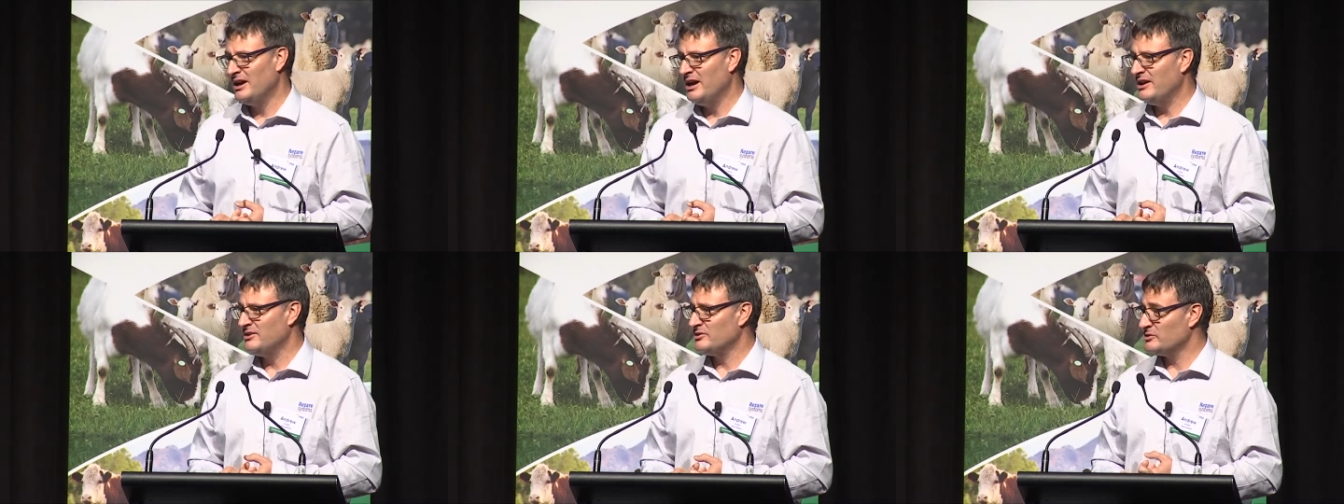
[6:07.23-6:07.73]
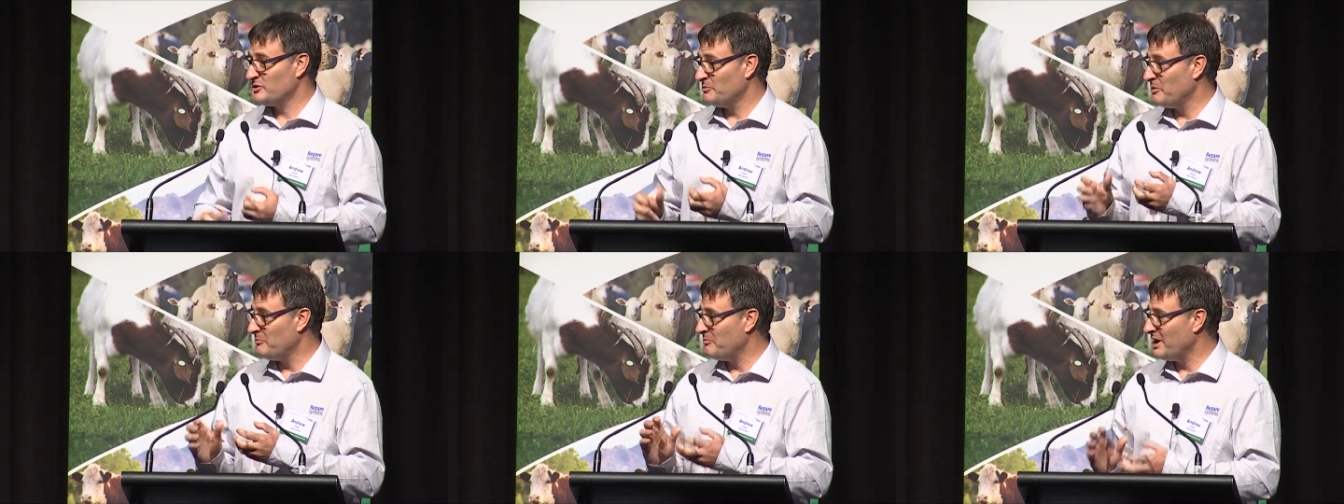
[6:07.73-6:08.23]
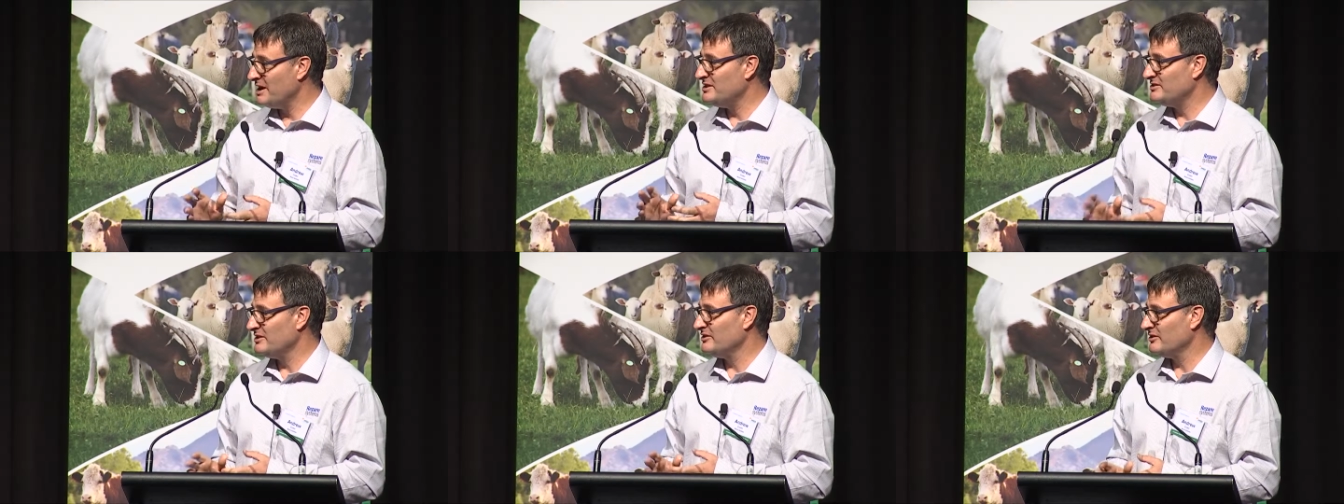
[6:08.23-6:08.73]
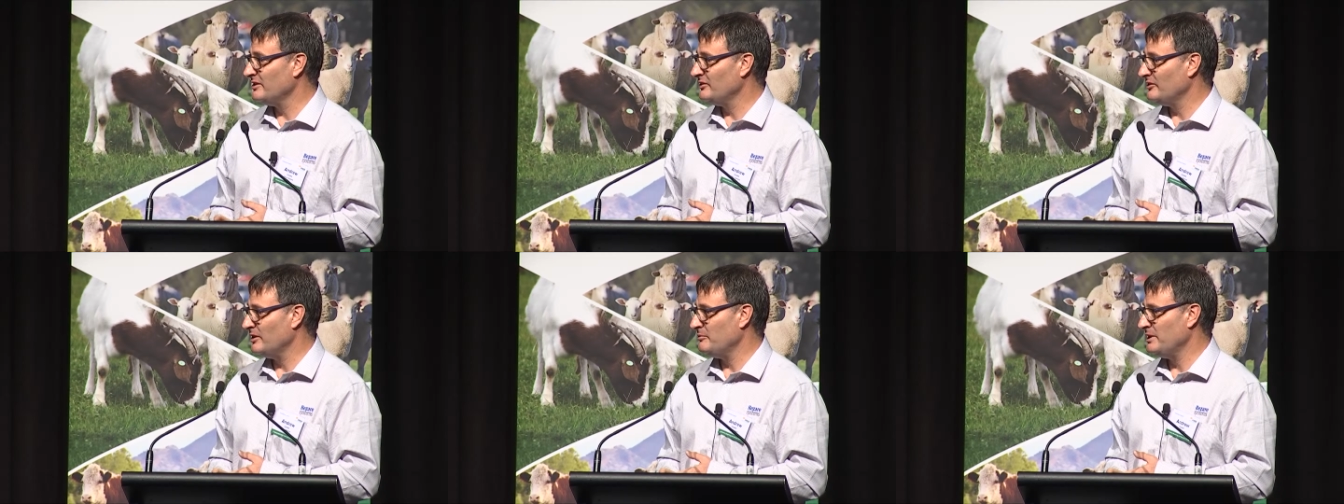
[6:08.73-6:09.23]
and there are some amazing
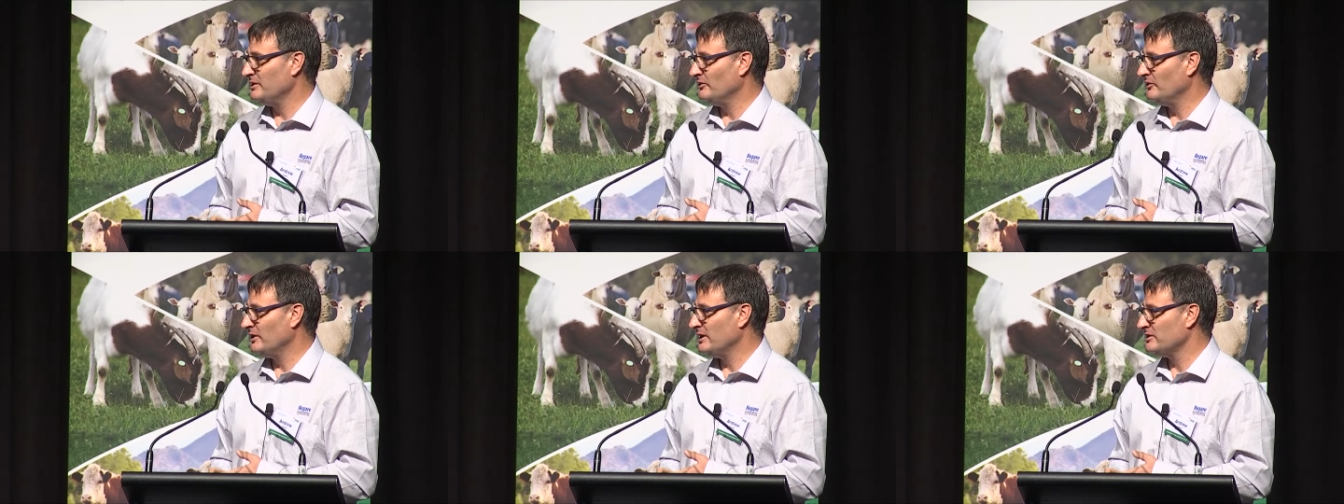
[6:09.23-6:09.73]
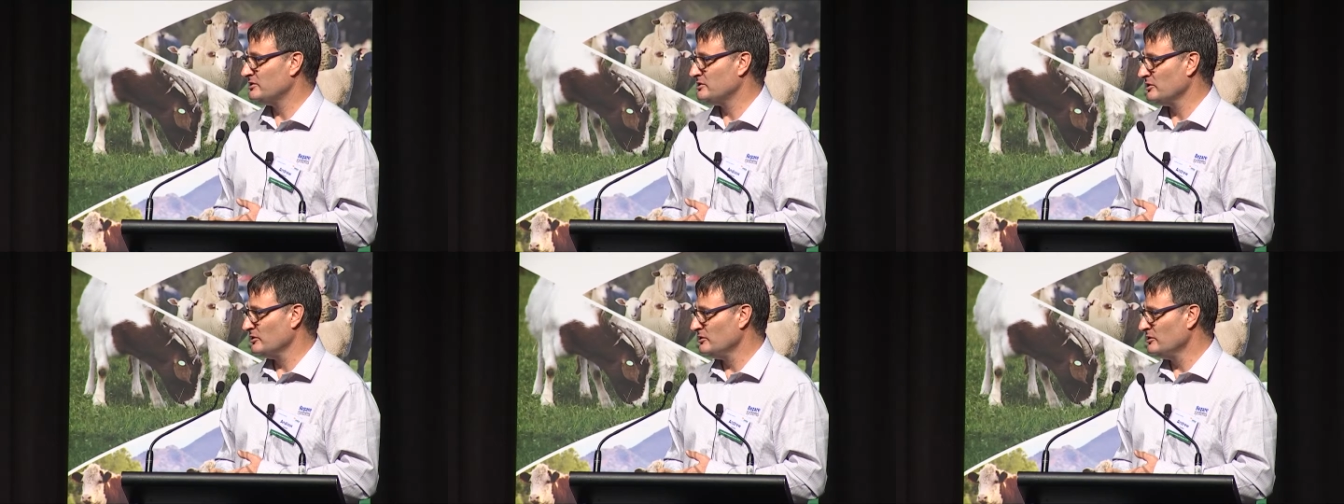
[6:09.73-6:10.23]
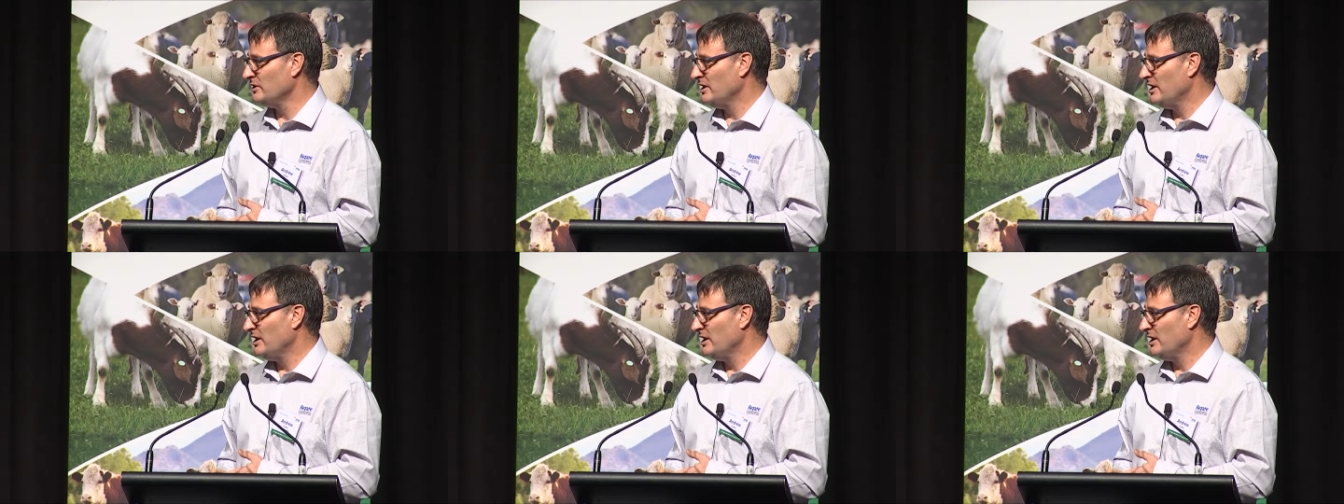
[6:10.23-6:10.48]
things that we can start to do